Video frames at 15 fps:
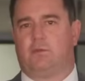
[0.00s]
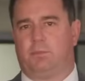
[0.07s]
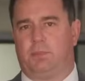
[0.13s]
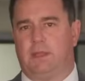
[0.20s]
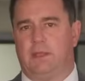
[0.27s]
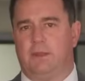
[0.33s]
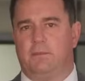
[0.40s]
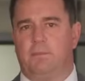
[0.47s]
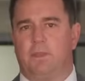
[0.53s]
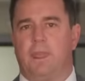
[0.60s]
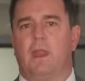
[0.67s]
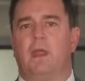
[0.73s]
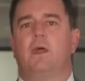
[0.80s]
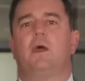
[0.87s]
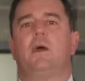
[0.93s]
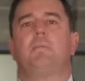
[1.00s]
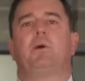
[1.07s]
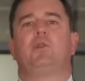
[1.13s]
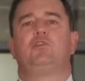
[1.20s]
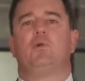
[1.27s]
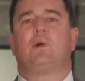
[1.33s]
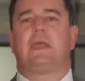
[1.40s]
to be.
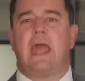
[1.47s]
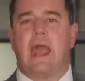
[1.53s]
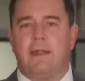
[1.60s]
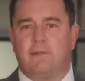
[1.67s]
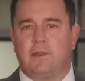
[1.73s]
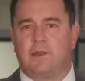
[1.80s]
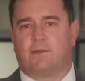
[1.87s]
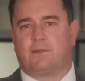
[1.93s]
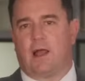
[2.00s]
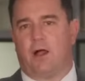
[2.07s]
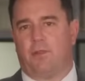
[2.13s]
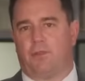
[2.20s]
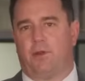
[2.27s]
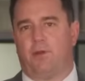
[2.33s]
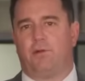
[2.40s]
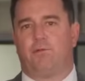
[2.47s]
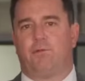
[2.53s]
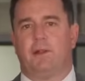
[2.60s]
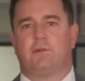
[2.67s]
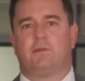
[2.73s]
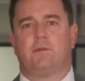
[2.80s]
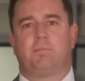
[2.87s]
Put your candidates out there in
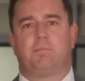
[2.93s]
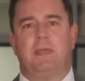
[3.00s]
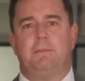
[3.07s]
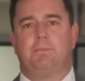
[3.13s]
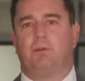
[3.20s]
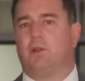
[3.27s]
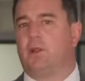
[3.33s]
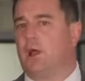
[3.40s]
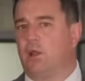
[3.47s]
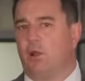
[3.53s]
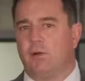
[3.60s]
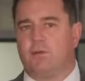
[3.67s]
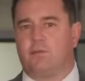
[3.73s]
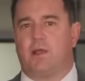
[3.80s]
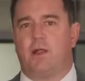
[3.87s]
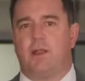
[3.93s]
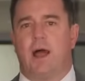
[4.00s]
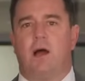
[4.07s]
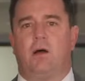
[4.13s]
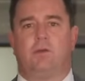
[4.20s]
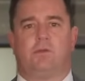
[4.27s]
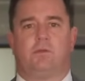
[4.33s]
front of the people alongside
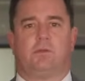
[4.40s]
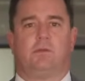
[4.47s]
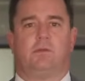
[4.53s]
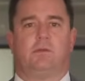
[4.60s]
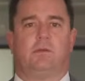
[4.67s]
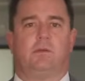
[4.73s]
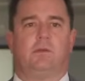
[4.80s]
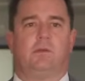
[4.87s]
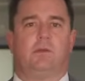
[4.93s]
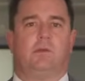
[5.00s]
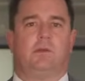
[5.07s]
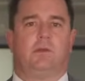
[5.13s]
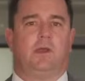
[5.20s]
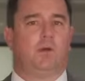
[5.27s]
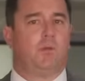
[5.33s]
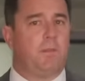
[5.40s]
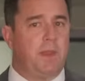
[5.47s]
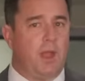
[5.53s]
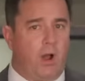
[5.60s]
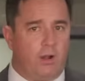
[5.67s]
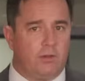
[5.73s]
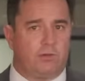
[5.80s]
ours. It won't be
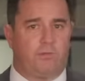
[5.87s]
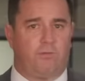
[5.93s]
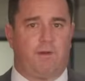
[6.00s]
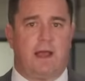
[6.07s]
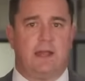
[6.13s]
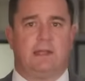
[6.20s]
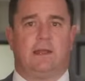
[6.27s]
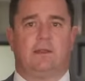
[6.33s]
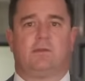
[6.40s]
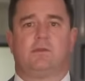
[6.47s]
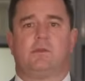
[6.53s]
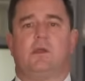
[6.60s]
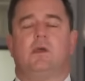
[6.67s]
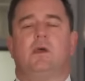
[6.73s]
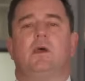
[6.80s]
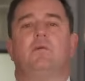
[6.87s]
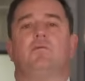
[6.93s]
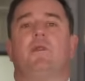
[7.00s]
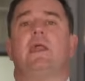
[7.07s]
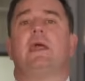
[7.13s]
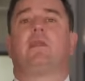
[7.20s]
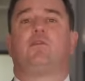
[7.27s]
hard to find us.
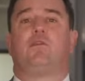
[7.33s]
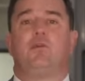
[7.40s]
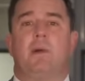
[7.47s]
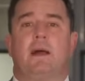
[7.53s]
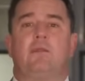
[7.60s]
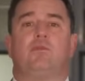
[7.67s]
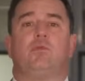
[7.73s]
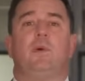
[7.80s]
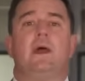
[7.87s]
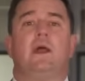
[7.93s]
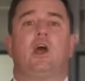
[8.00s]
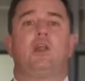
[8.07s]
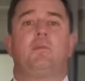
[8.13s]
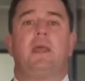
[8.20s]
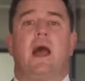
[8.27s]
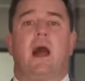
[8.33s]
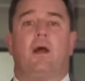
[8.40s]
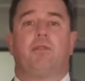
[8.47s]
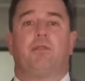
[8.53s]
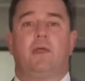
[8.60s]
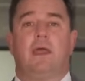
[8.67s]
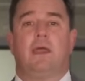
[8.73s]
For the next few months, we're going to be
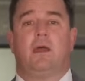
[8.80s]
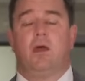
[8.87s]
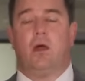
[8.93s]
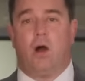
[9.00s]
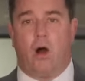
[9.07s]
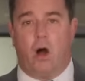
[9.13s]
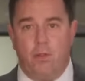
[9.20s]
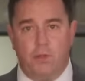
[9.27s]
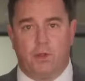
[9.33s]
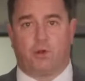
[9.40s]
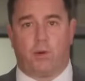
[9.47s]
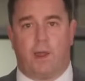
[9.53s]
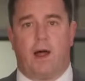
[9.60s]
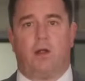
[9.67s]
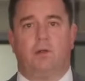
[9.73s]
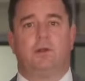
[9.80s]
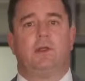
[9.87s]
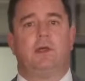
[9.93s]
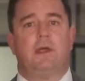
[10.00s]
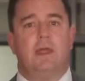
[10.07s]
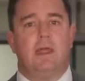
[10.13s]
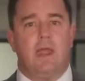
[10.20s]
out there on the ground
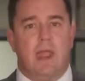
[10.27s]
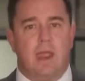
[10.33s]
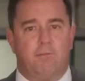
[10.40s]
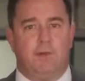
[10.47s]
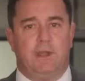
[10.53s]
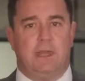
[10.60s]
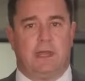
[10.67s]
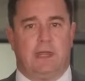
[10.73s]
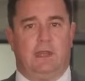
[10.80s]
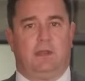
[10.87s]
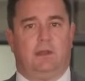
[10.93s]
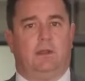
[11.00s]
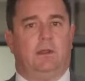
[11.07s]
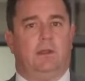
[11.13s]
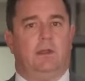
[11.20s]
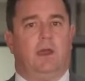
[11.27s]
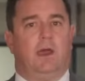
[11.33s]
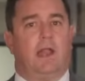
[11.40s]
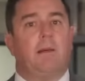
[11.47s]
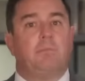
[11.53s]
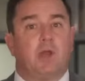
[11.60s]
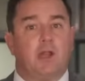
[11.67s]
every day.
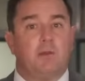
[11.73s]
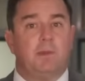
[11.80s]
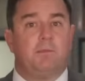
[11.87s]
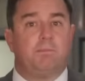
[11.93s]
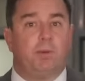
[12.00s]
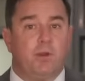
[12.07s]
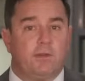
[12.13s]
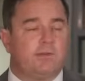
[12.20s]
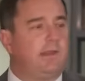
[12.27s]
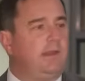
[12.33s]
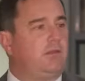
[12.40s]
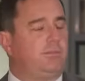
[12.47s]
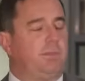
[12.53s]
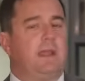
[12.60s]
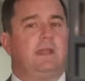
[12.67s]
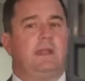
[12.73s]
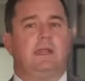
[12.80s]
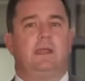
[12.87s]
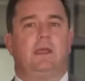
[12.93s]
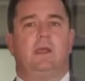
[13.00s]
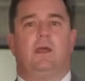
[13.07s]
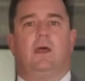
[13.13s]
And I'm going to be personally
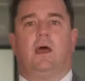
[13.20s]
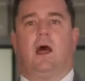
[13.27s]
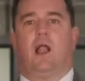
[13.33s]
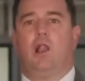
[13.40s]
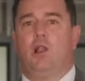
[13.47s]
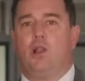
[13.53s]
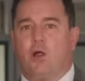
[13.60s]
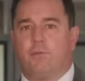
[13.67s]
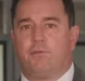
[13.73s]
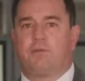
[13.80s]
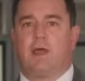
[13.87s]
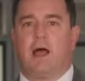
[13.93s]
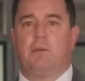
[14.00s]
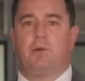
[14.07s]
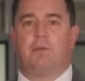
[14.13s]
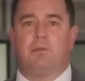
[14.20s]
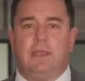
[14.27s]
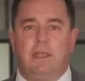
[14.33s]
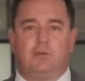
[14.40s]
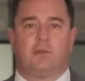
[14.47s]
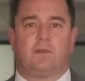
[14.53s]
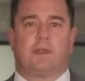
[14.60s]
spending a lot of time with
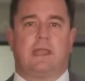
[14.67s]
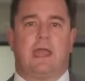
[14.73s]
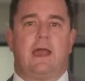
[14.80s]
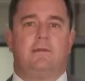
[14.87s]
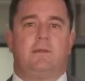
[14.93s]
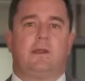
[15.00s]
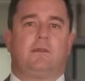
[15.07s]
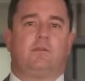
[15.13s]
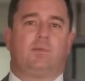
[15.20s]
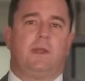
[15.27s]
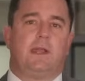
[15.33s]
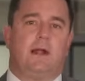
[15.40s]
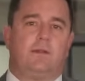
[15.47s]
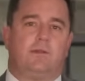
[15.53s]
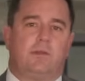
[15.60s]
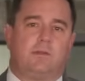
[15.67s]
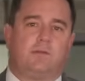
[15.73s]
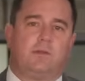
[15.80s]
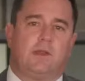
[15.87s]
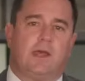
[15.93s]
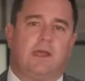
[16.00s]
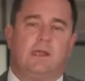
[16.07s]
each of the candidates we announce here
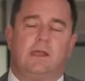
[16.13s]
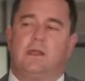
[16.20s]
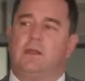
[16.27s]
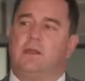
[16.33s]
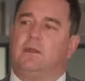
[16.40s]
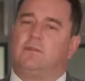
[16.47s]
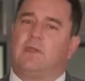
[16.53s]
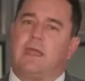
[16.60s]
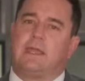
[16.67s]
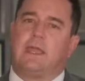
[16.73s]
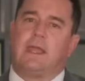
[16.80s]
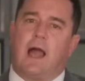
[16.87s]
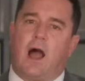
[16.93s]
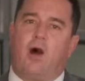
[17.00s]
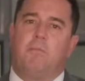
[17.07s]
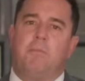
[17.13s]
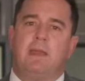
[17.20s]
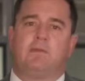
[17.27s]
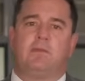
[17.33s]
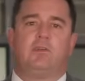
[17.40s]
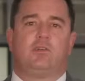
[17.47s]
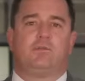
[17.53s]
today, taking our
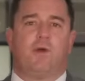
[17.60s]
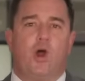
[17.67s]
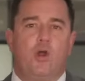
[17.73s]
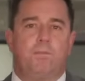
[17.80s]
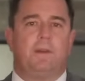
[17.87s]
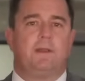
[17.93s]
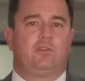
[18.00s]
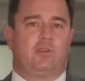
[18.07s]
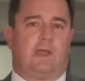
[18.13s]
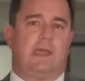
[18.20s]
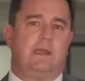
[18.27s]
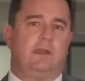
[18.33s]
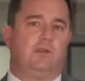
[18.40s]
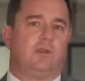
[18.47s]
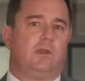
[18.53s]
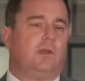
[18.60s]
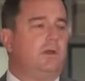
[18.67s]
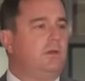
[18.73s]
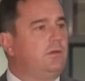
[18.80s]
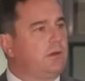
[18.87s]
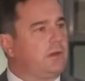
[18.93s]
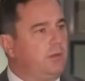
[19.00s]
message of hope and change
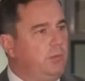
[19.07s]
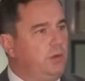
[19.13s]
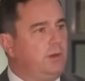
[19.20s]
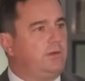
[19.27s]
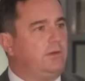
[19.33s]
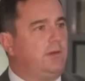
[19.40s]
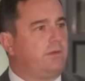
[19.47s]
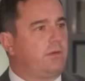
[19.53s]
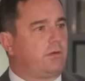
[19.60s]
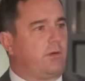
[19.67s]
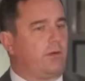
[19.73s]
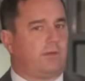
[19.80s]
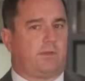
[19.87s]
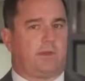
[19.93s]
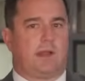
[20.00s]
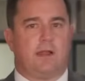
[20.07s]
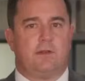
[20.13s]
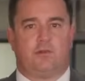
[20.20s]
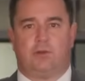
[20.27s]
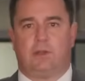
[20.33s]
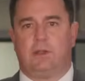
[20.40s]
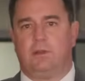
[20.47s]
to communities across the
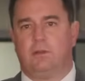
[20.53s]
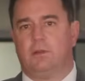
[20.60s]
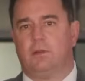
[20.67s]
country.